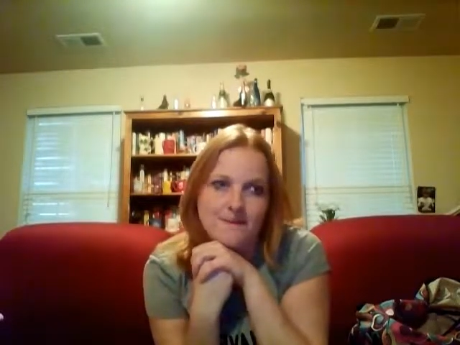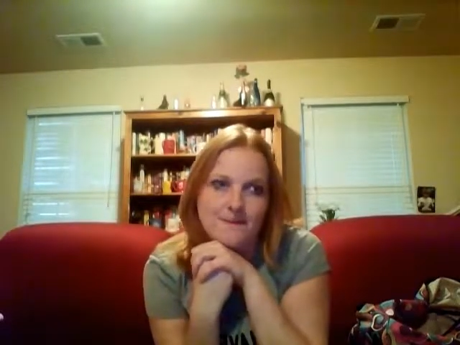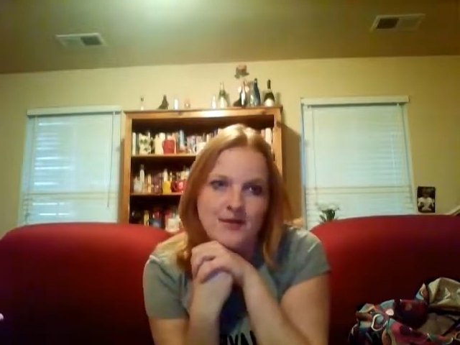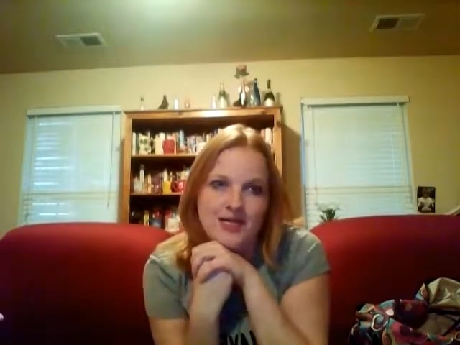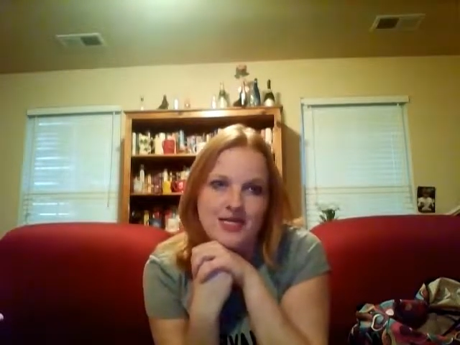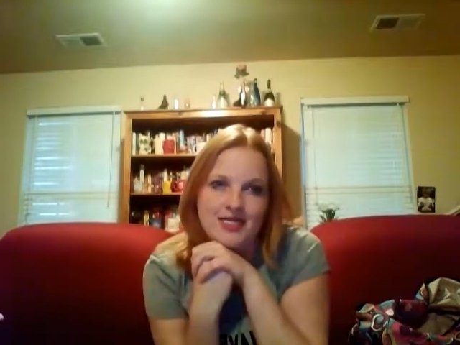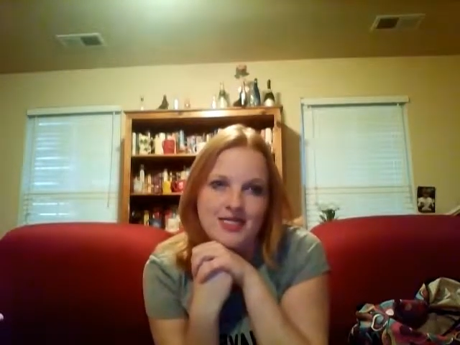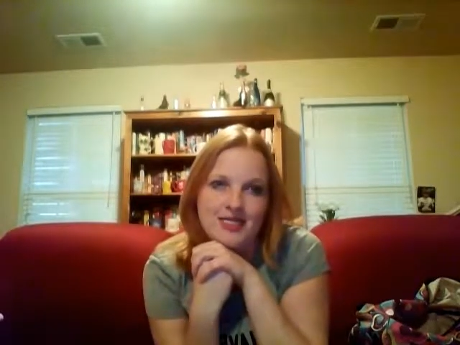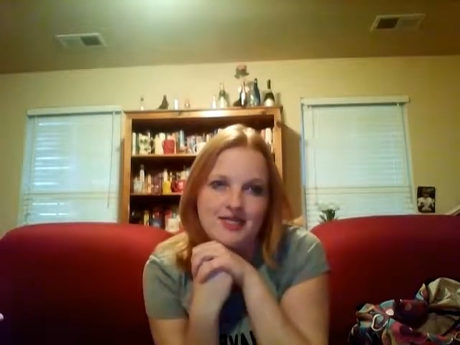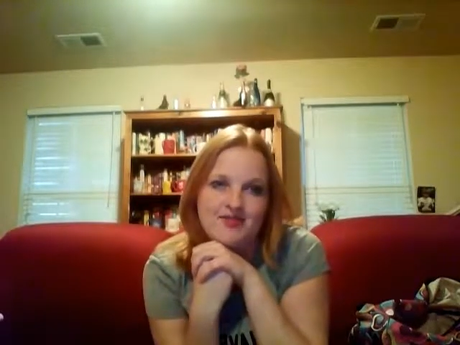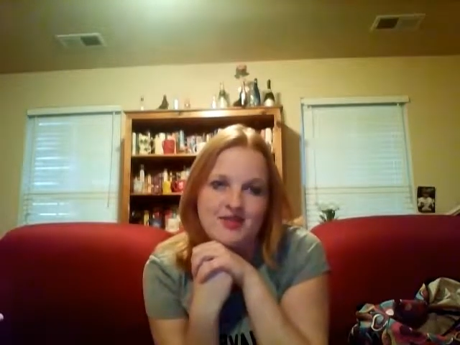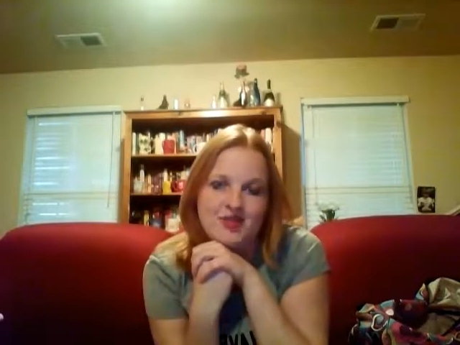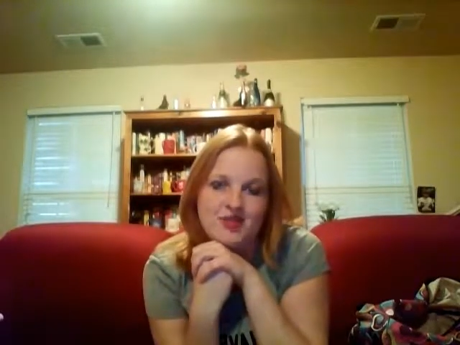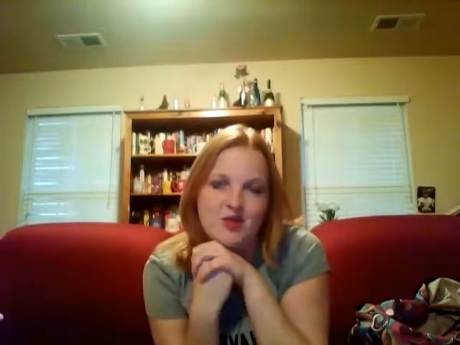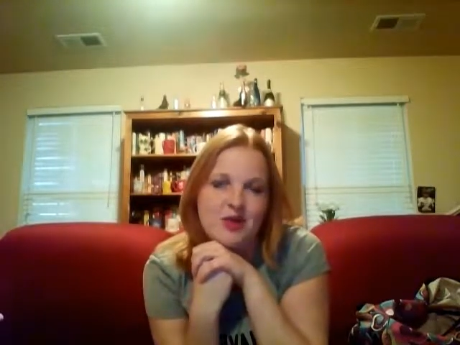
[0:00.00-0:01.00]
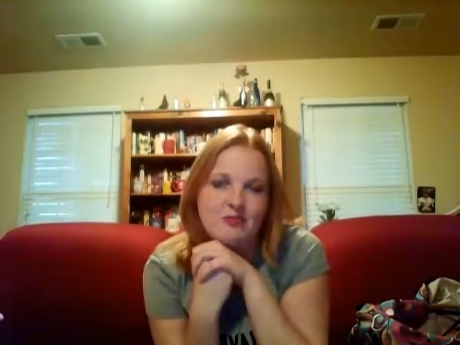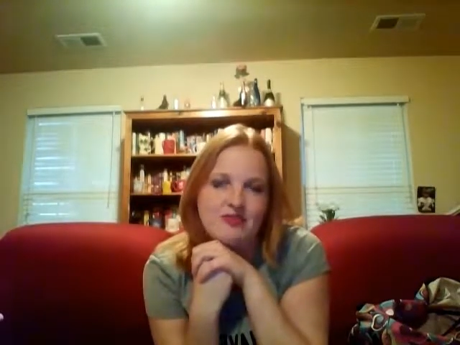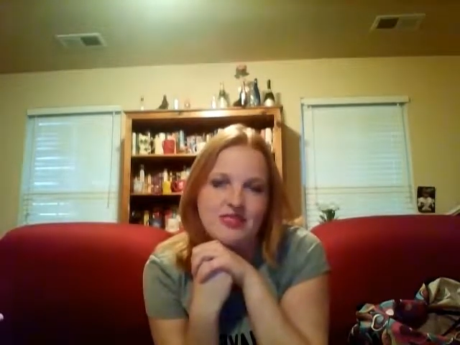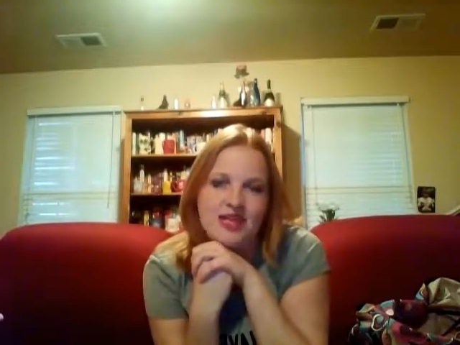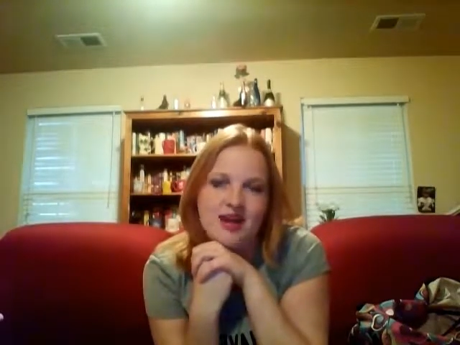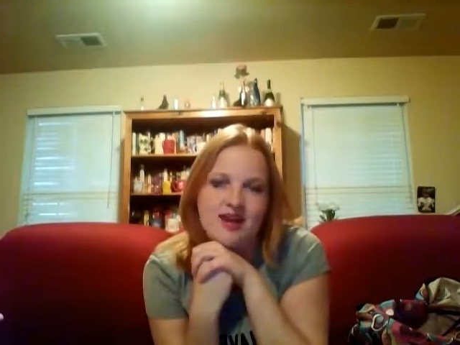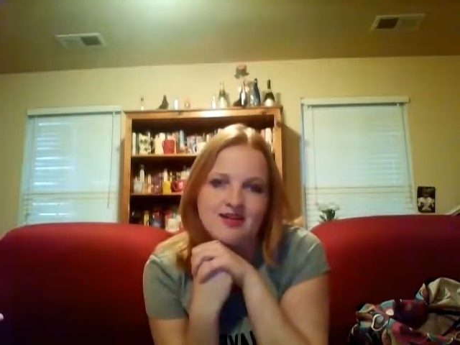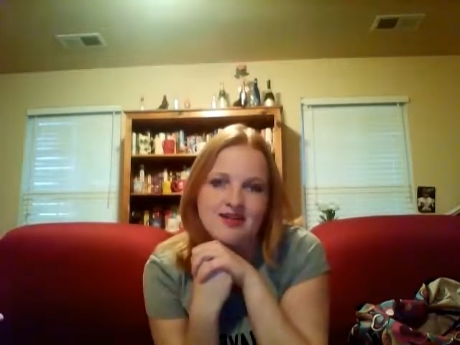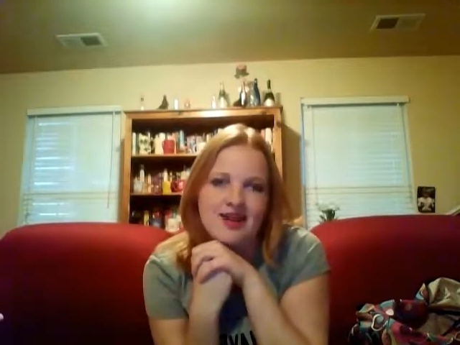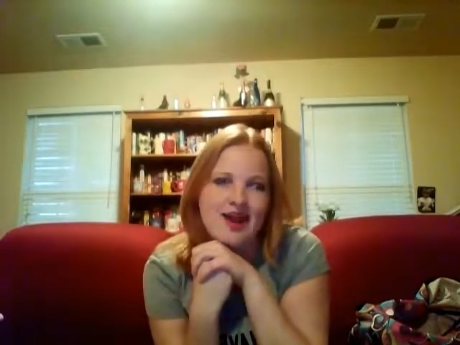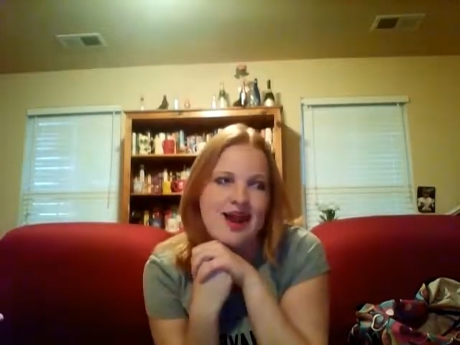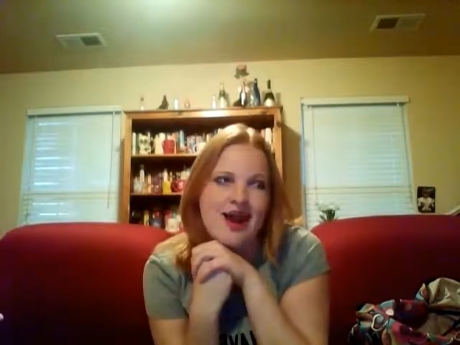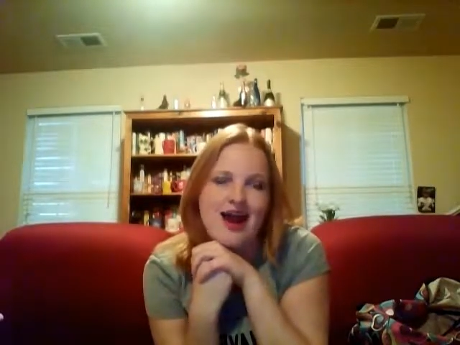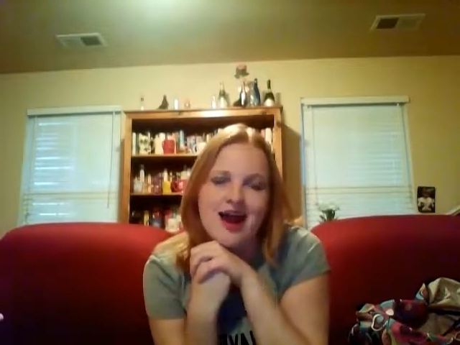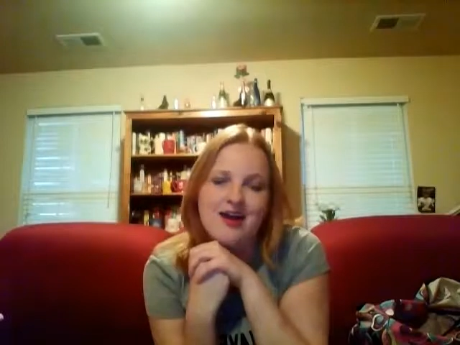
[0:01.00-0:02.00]
But even though I'm scared,
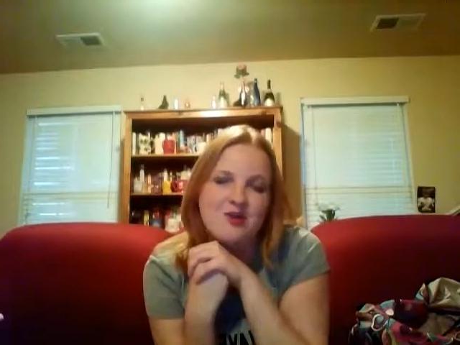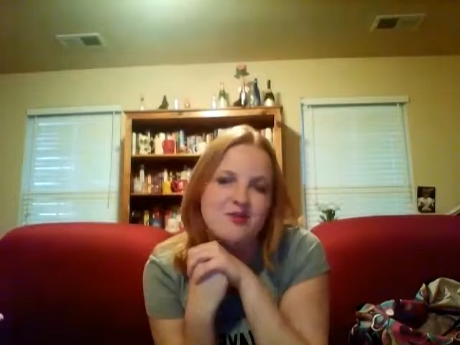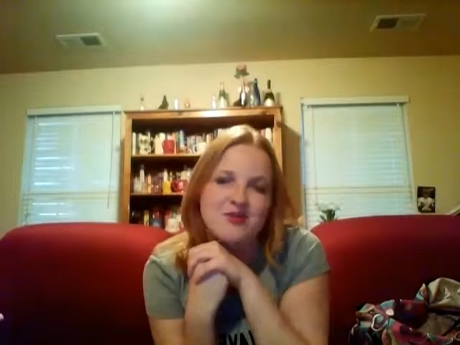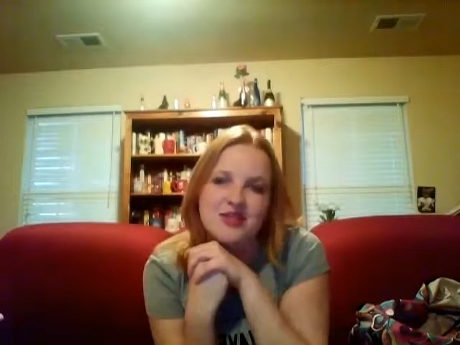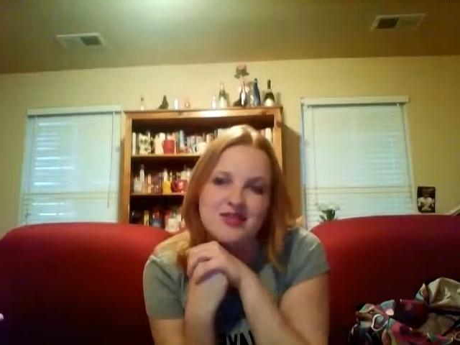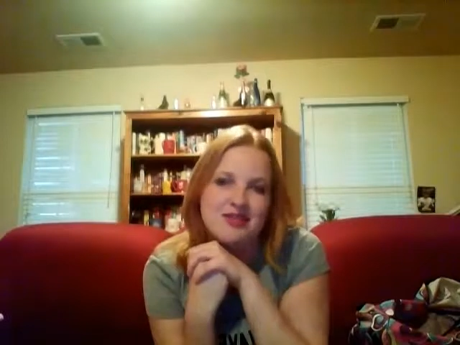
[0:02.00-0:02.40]
I don't